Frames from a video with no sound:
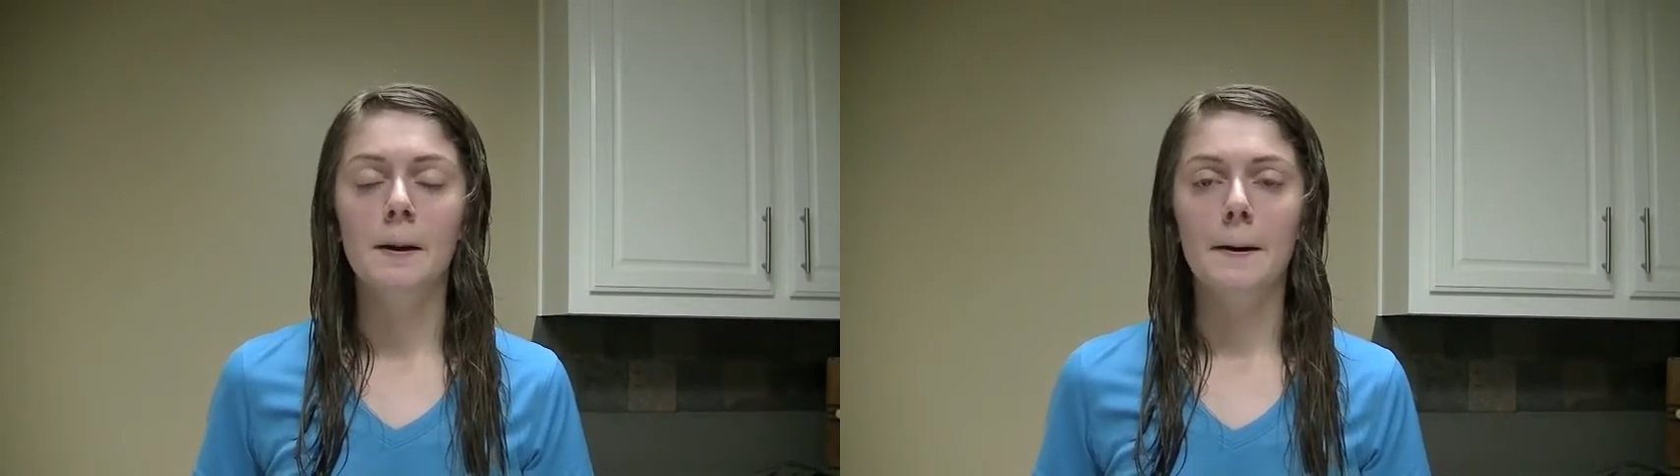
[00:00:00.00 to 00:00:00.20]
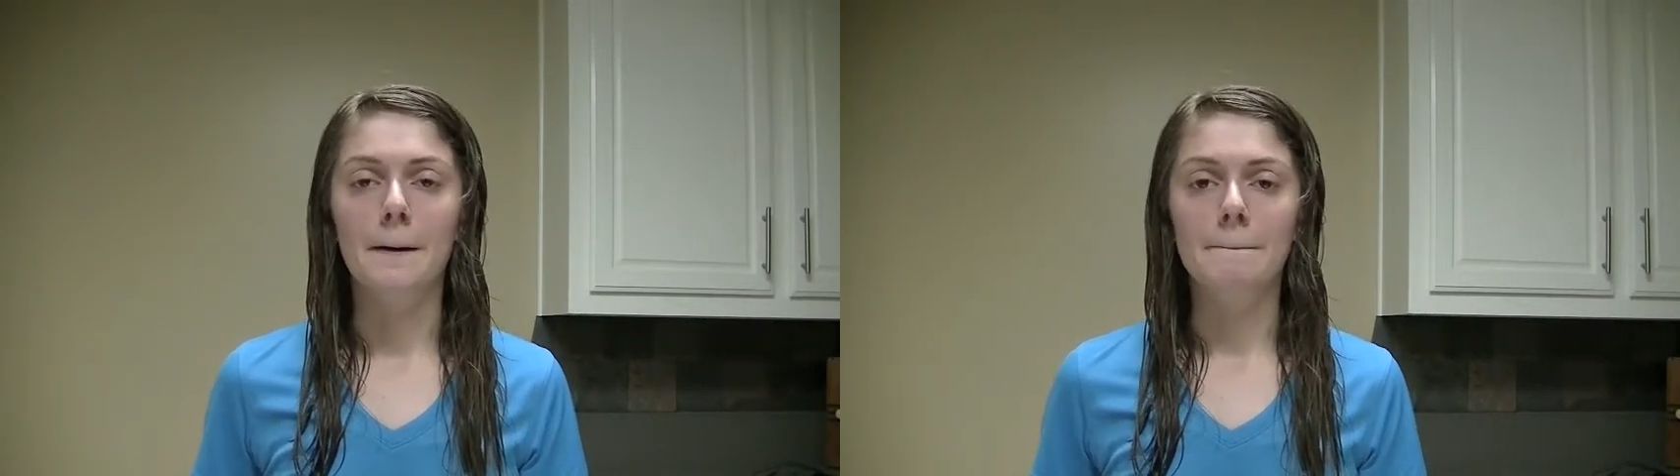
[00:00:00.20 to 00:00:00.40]

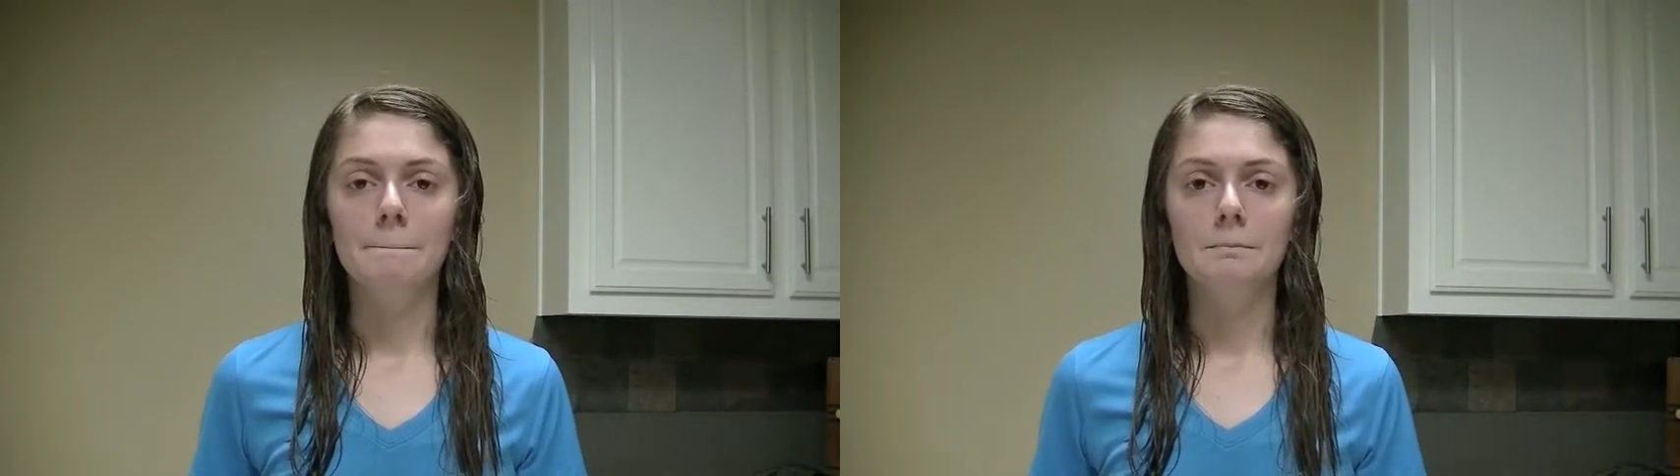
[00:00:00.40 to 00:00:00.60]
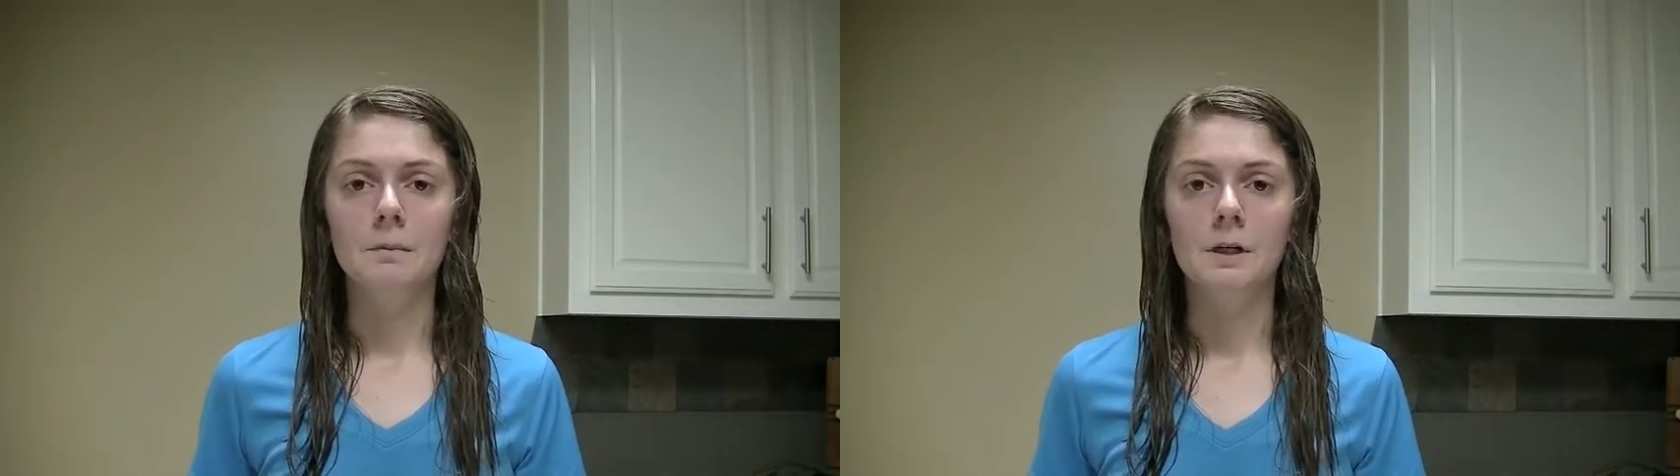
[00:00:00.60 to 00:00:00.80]

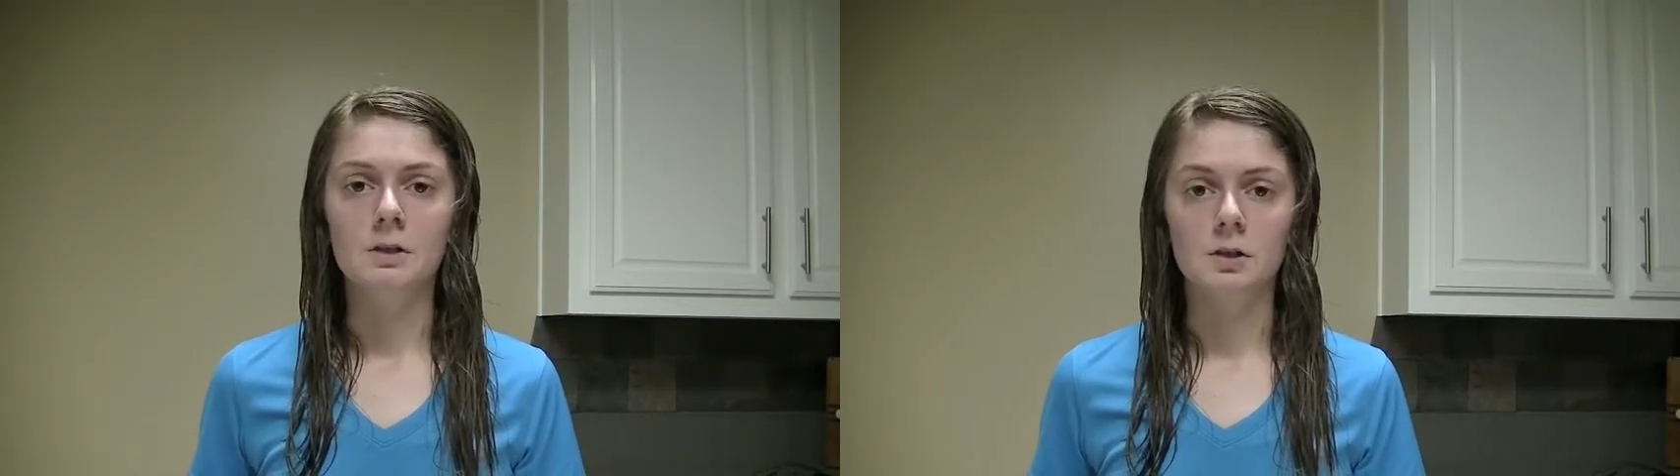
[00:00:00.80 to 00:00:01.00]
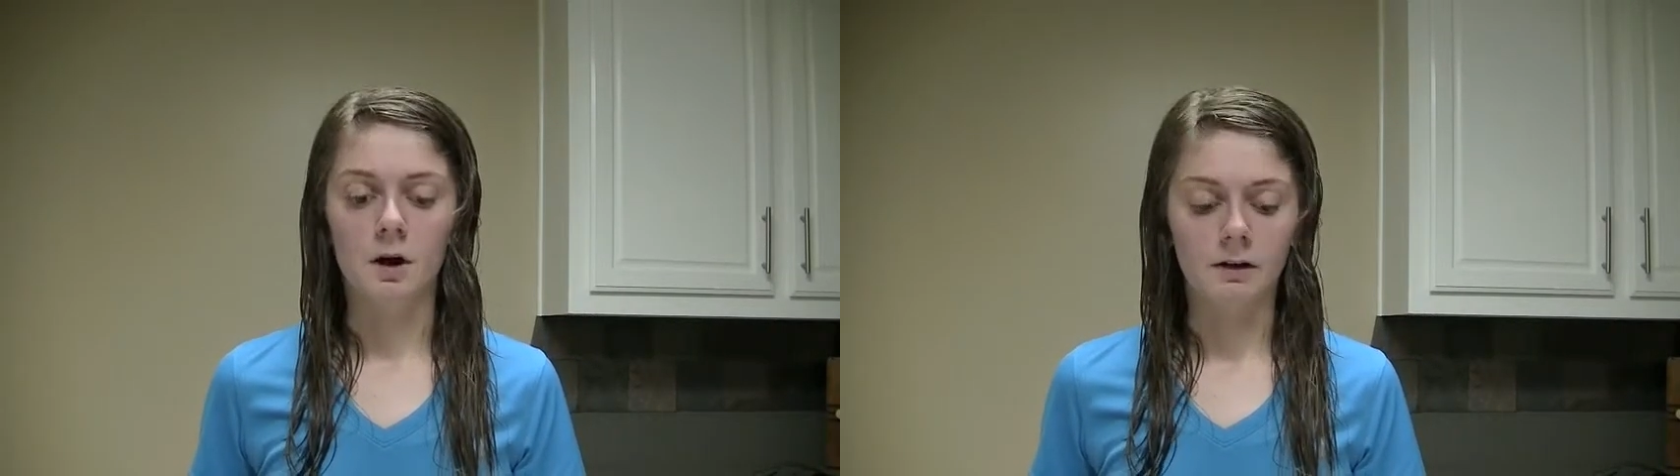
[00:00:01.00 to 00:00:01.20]
And
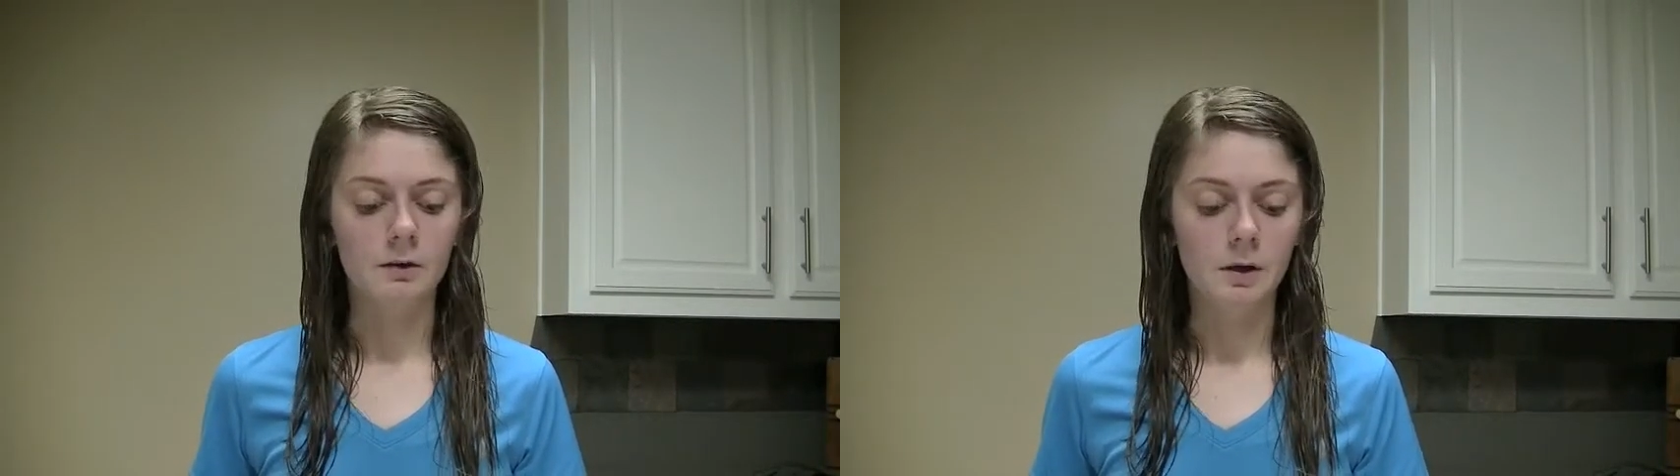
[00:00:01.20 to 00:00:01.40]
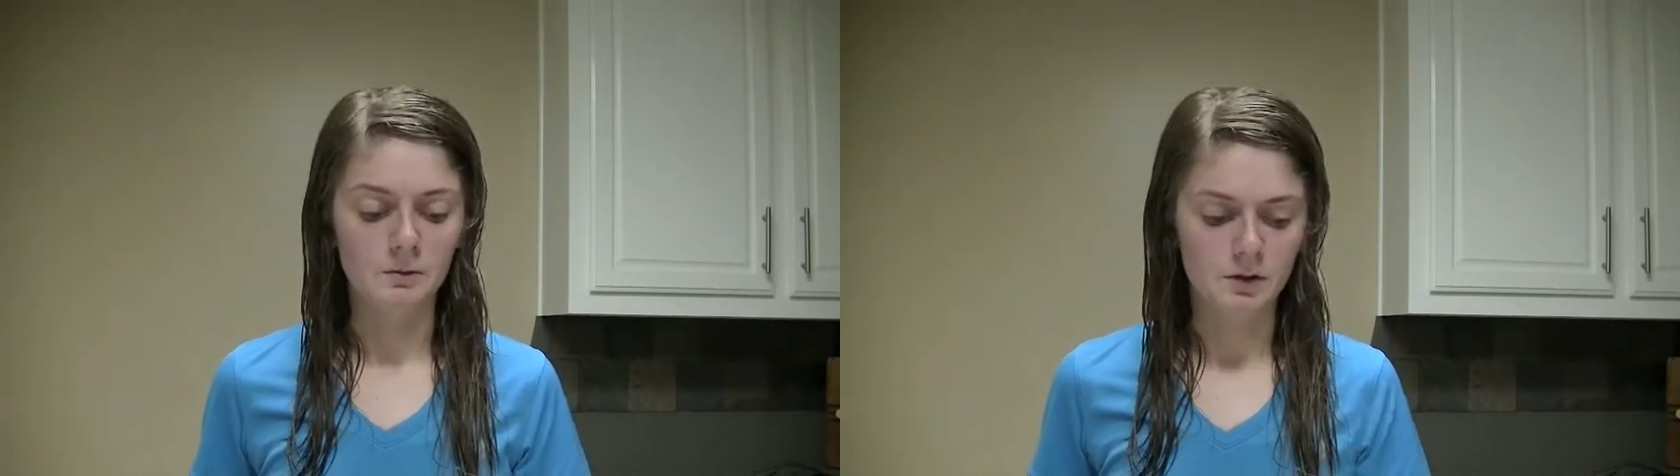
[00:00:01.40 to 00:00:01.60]
so I've
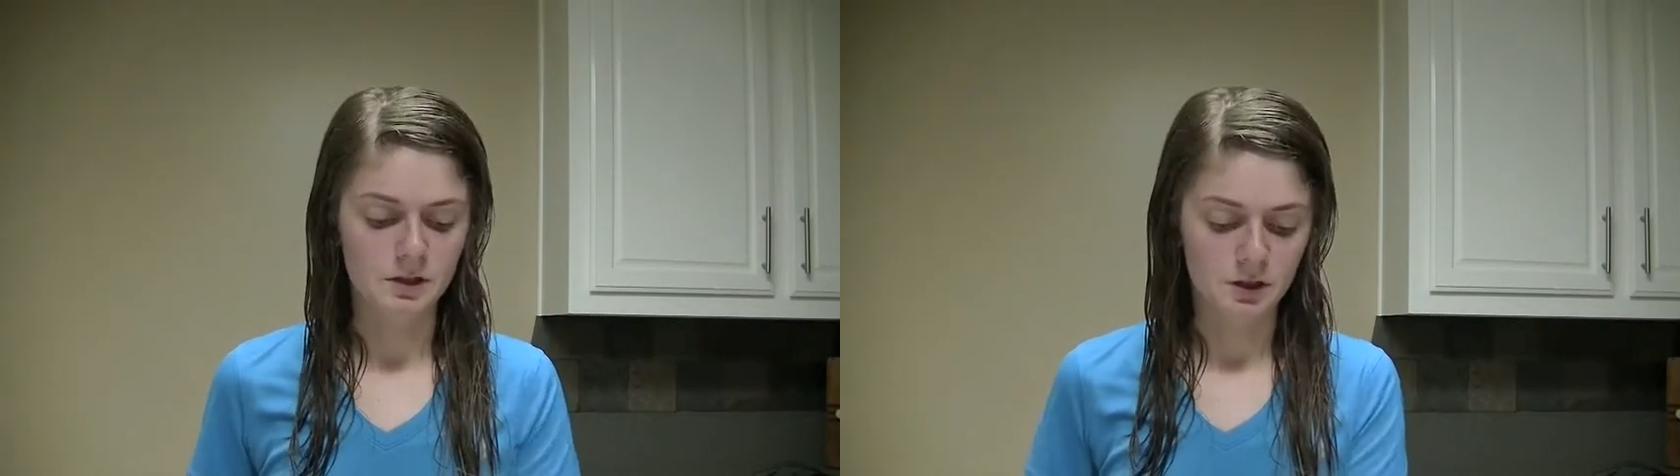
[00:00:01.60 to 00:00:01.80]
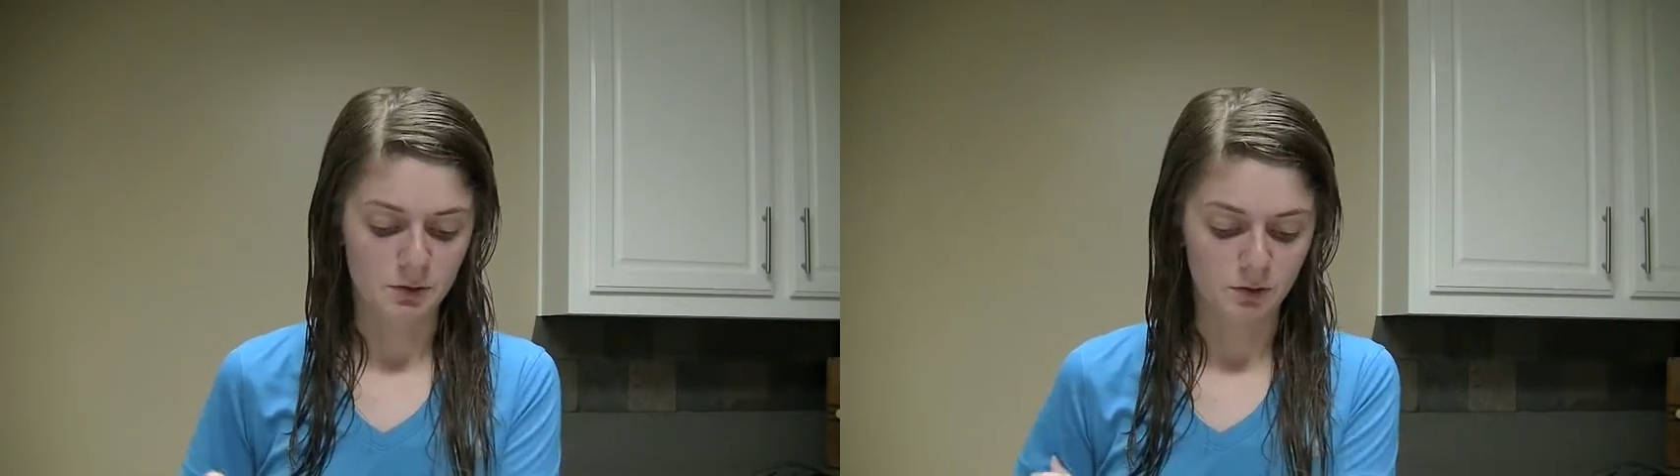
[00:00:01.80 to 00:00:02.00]

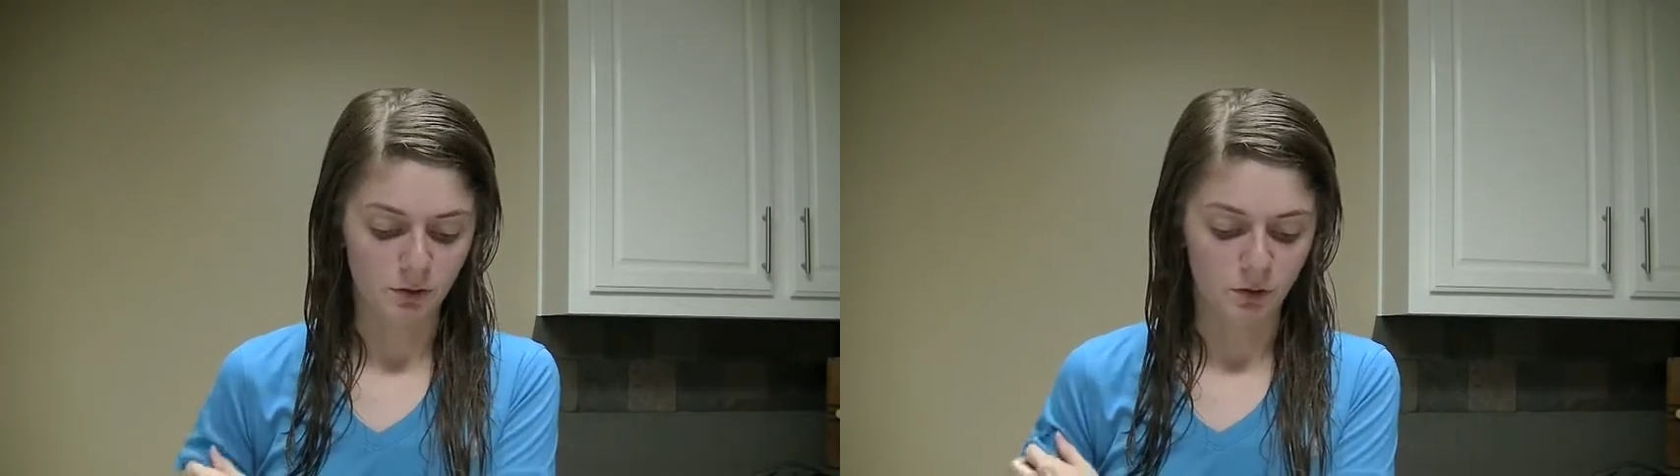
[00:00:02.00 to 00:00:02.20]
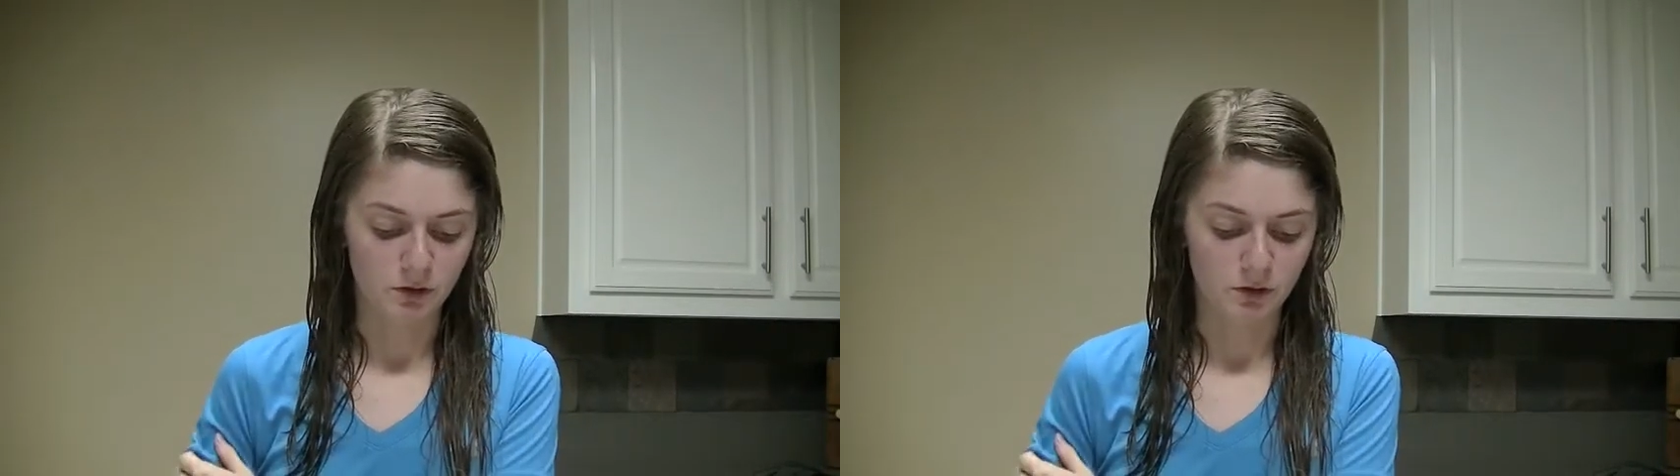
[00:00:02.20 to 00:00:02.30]
mentioned this before.